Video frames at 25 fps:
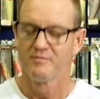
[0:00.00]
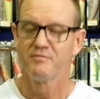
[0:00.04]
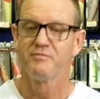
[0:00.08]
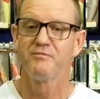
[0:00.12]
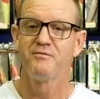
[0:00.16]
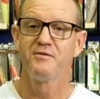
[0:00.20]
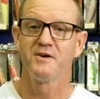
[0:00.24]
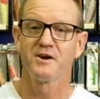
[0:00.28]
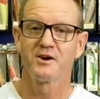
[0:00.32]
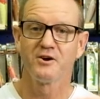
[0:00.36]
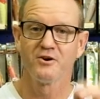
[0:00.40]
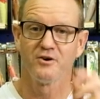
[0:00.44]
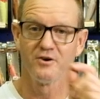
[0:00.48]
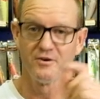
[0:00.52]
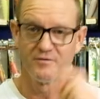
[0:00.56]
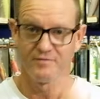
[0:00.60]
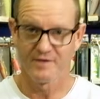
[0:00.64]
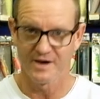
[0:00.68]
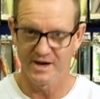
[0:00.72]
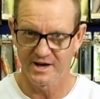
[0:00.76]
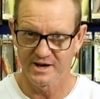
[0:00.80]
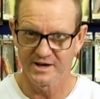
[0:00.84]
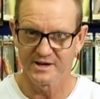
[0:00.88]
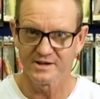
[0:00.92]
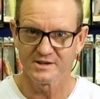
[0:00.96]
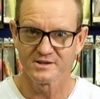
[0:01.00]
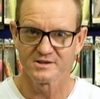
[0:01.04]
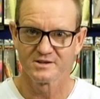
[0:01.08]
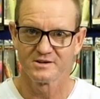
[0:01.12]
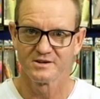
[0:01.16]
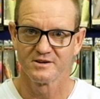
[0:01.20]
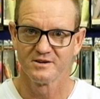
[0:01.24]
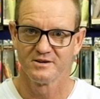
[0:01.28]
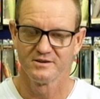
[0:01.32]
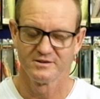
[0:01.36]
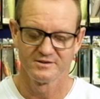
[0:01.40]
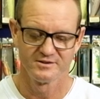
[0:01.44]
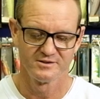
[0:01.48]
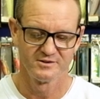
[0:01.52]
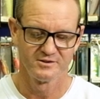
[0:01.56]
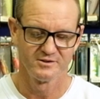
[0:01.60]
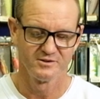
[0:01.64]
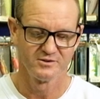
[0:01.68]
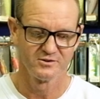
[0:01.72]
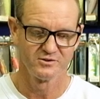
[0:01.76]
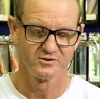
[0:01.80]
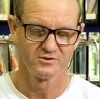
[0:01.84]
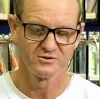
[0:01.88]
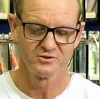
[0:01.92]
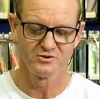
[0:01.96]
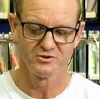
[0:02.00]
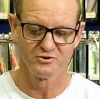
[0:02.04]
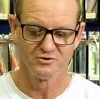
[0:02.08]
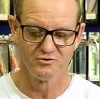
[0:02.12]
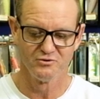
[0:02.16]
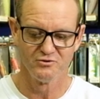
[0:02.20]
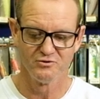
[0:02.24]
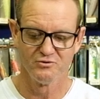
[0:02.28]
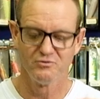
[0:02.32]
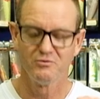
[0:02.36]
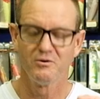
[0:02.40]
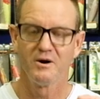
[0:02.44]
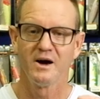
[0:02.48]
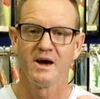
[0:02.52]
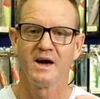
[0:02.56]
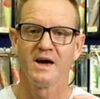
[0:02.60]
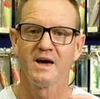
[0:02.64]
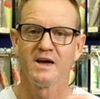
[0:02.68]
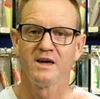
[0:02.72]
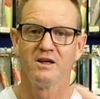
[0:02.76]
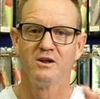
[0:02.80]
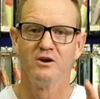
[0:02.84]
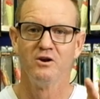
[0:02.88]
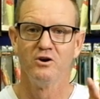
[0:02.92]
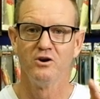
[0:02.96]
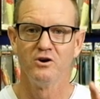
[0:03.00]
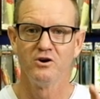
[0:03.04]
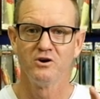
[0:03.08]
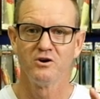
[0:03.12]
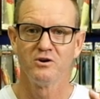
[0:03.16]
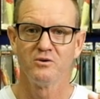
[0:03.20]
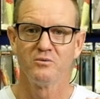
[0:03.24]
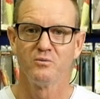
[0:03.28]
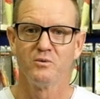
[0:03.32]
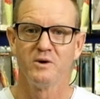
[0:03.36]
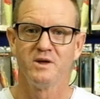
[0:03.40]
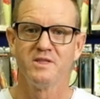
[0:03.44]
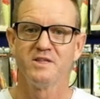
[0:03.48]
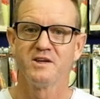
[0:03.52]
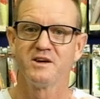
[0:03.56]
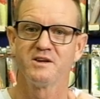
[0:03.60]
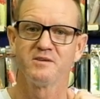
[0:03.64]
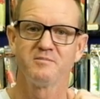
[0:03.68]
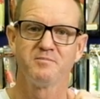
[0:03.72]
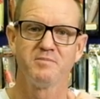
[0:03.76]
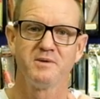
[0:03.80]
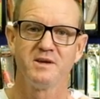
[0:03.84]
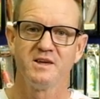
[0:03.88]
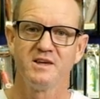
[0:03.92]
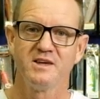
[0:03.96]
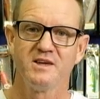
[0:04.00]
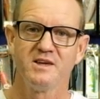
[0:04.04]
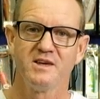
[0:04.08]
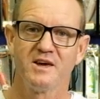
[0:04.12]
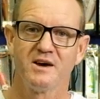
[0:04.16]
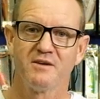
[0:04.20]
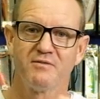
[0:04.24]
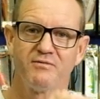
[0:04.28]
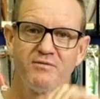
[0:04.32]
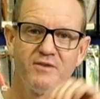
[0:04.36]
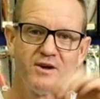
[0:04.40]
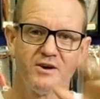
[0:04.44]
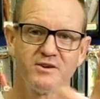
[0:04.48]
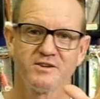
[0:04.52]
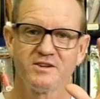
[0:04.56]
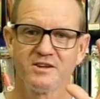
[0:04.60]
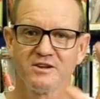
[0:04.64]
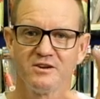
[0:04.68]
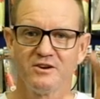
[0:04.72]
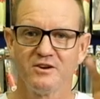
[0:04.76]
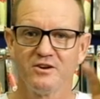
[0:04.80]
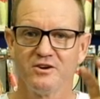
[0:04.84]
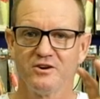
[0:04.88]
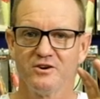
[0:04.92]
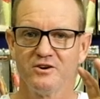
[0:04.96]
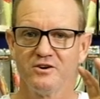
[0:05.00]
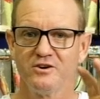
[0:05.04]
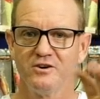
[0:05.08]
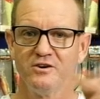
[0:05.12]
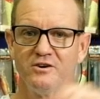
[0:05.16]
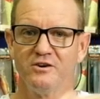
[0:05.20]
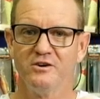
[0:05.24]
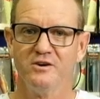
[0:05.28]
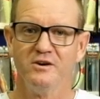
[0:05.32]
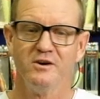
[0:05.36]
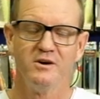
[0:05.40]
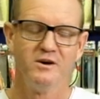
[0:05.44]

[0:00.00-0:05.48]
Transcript: figure of eight to a lure, whether it be a floating lure,